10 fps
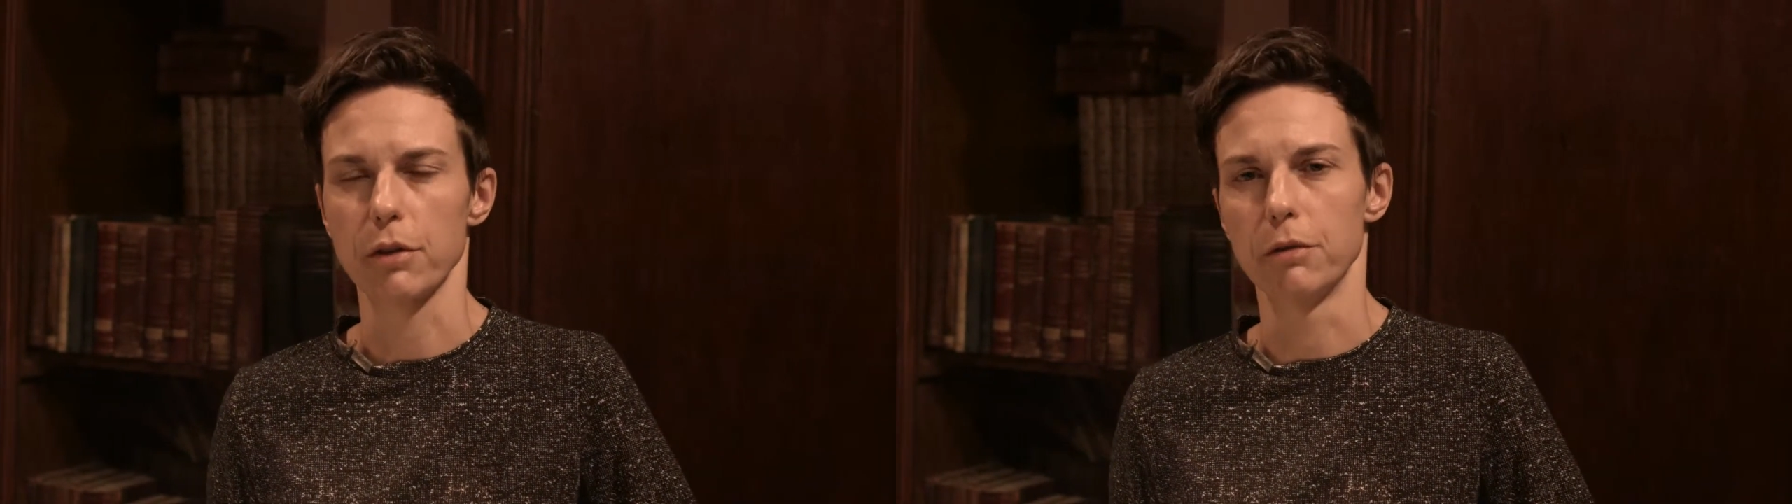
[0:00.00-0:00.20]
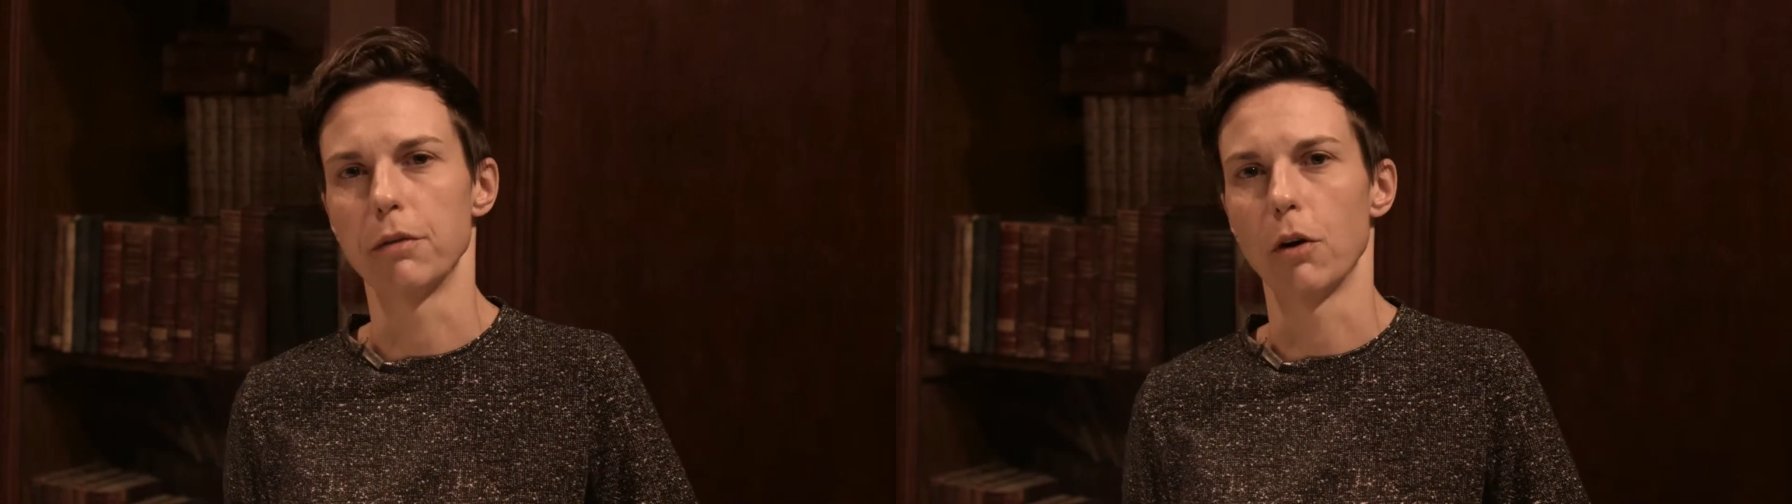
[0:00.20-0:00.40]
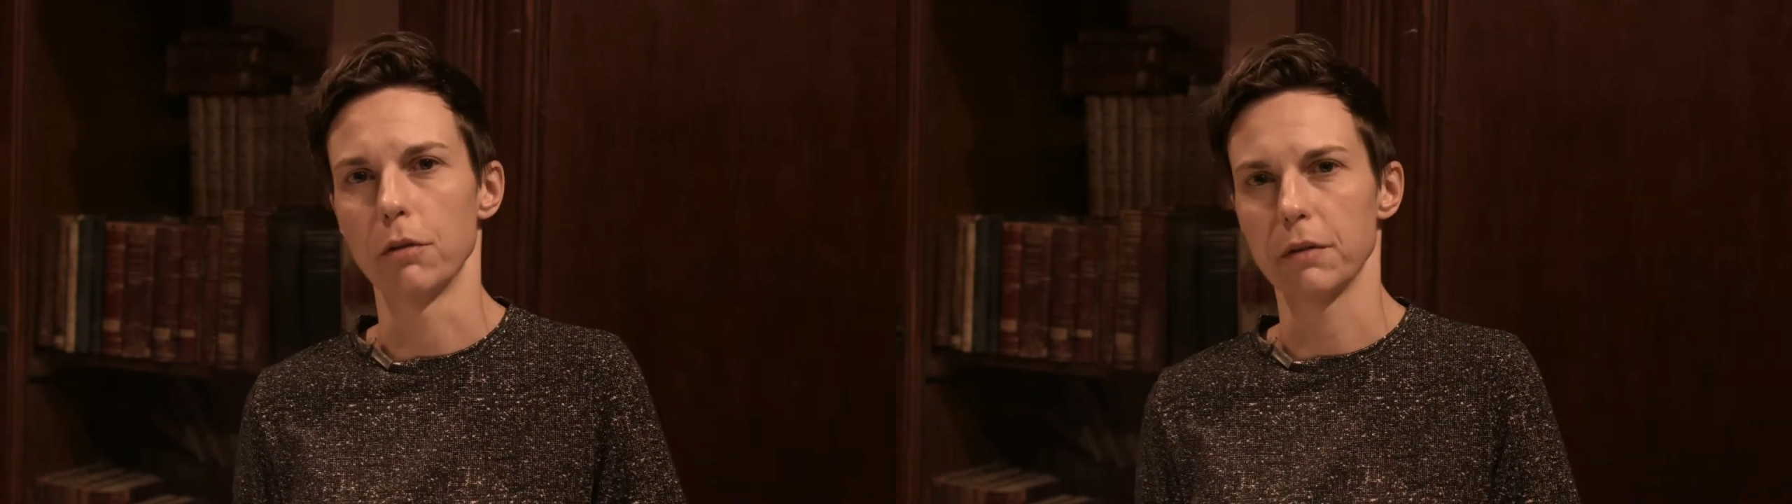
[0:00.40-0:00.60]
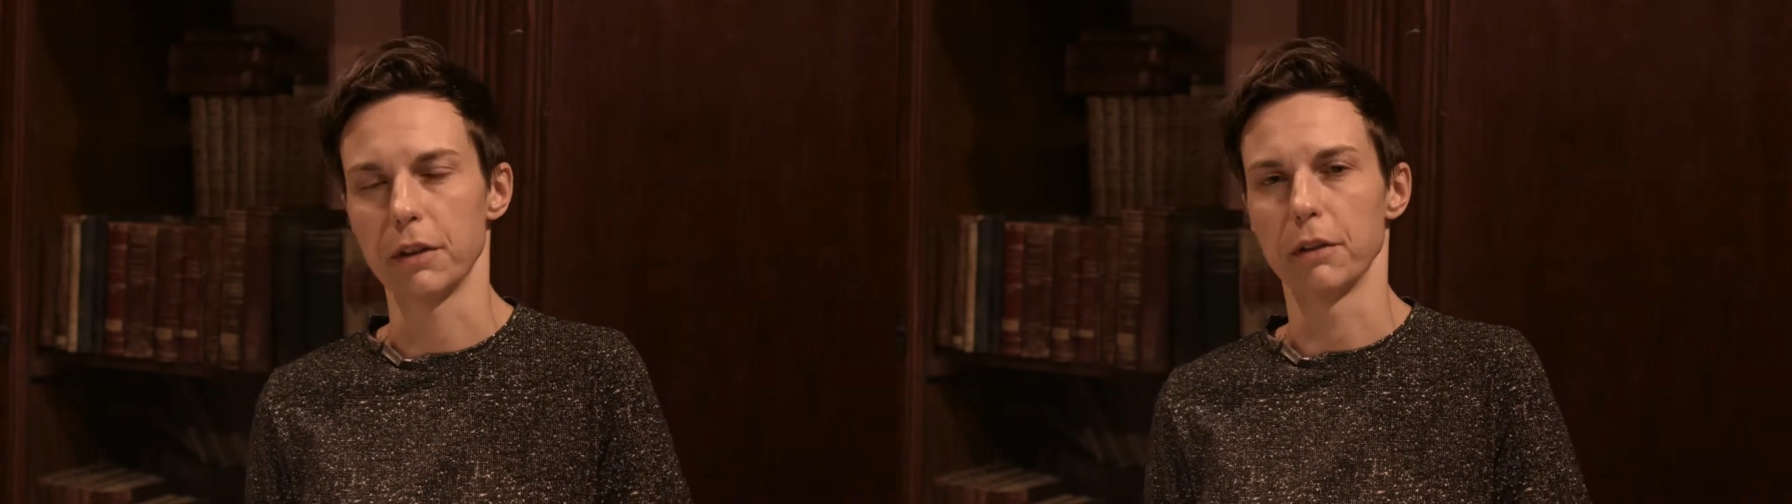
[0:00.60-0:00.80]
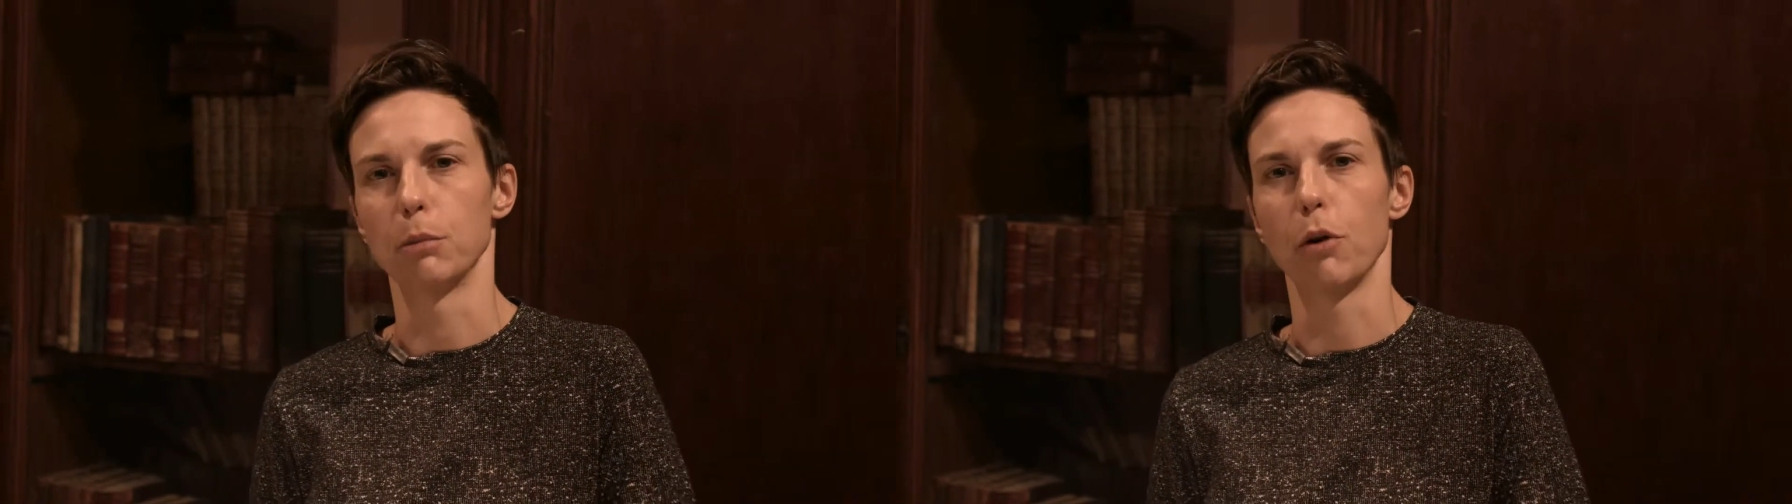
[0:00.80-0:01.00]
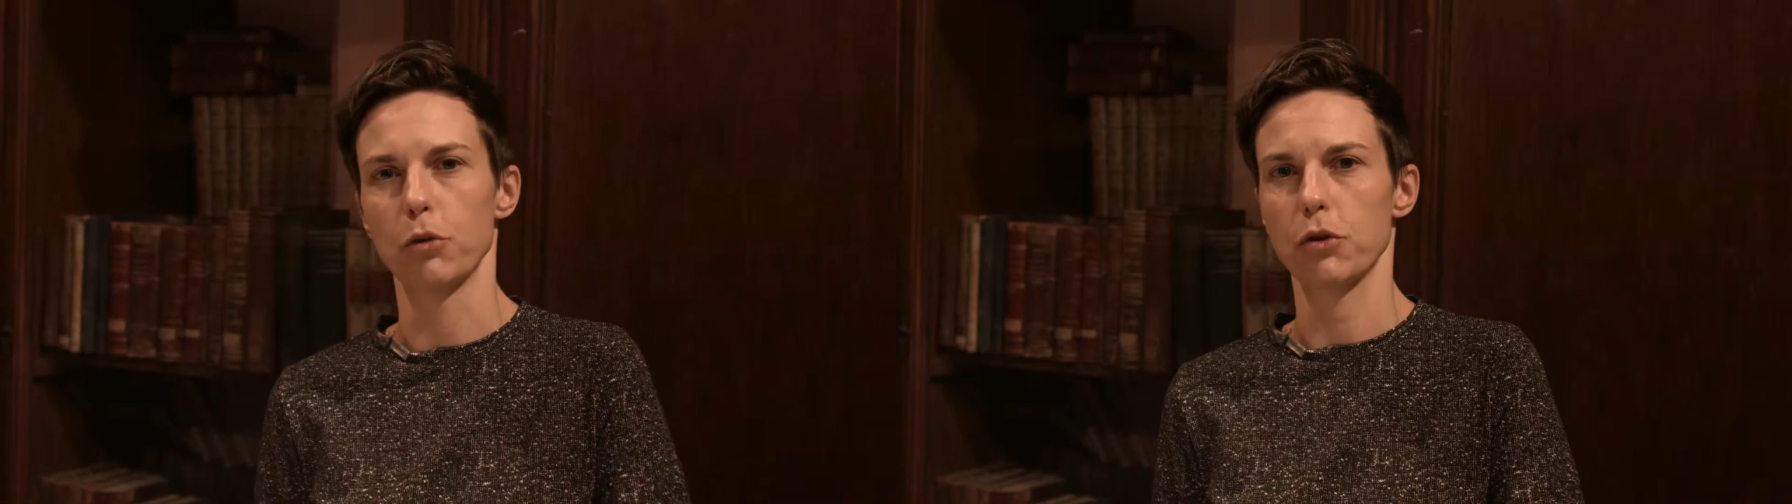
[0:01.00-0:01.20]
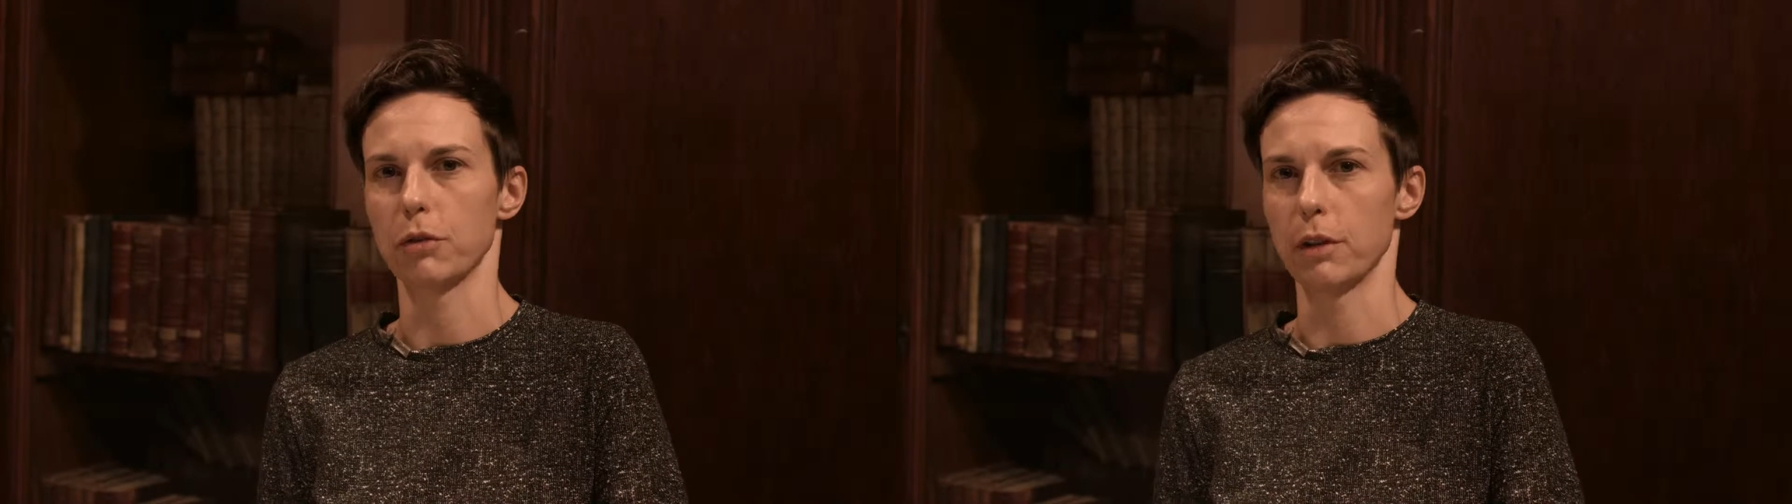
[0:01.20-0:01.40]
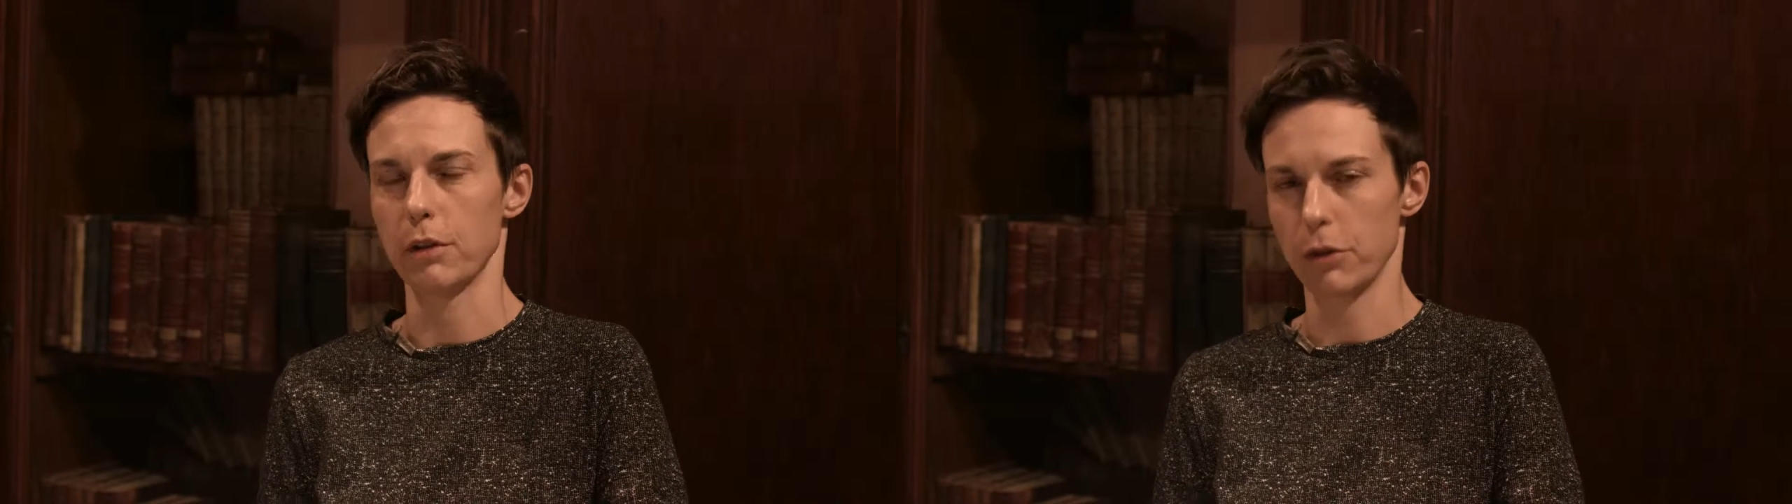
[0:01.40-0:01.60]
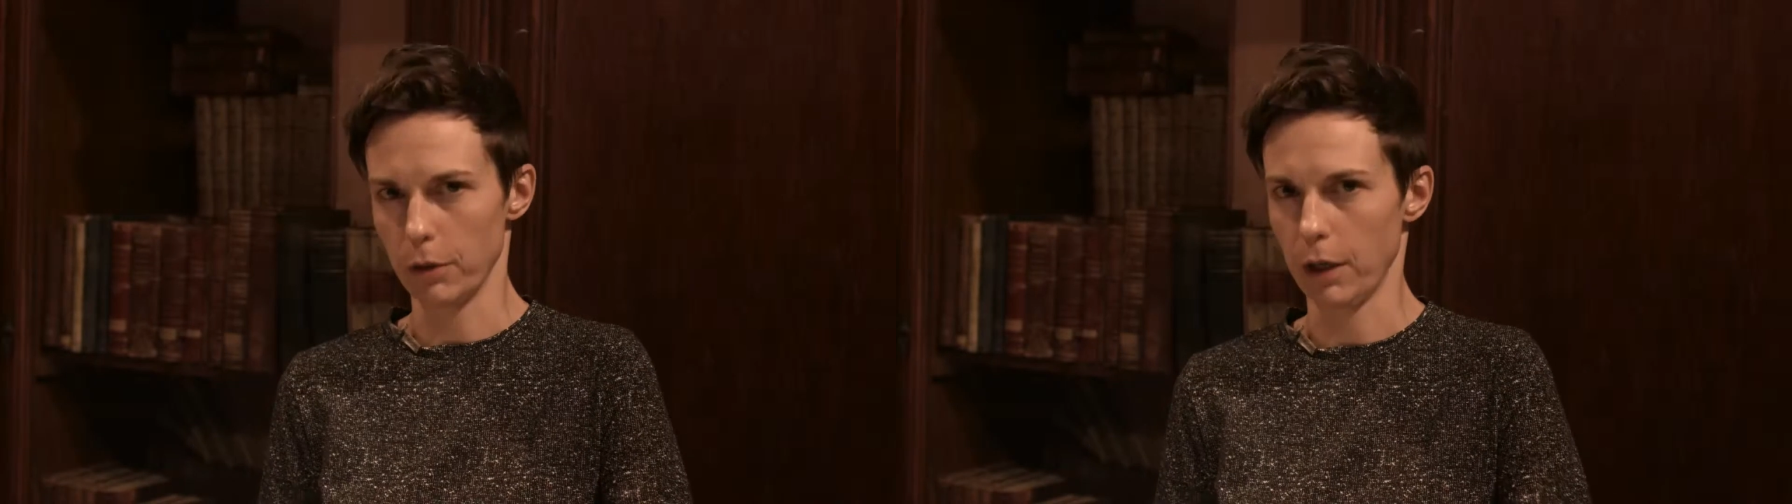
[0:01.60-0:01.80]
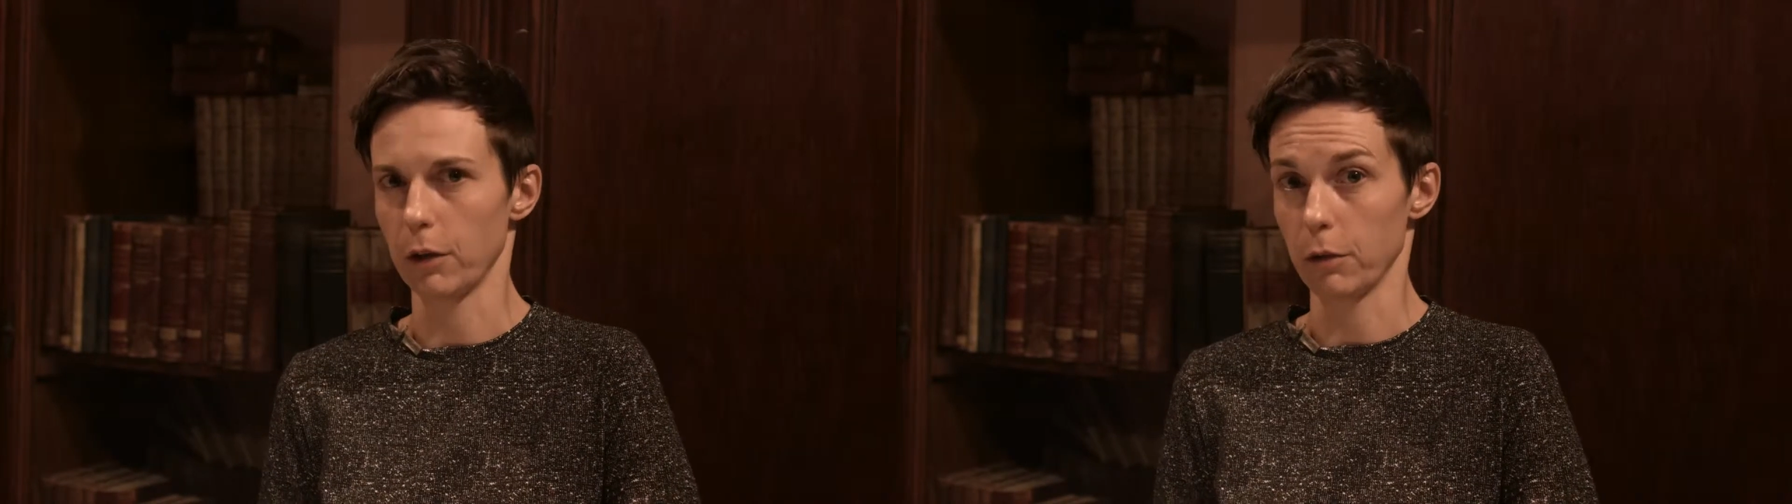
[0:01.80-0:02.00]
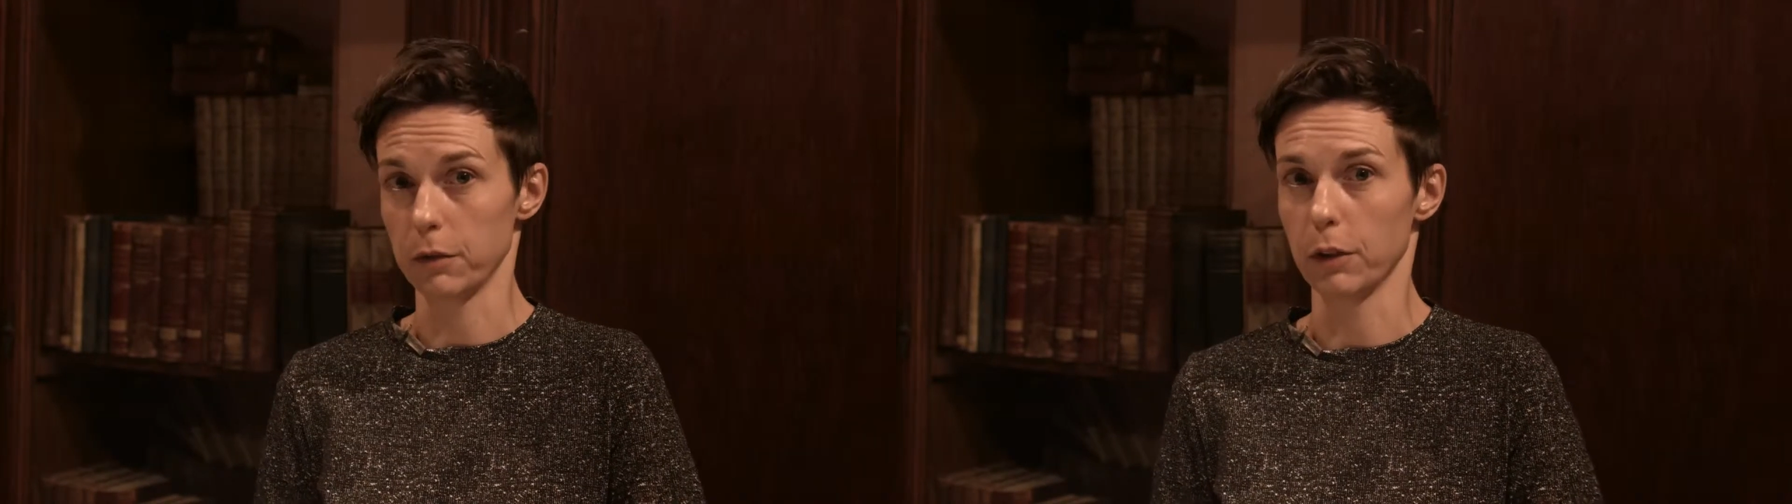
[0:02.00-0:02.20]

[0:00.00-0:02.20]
involved in the motion and strength of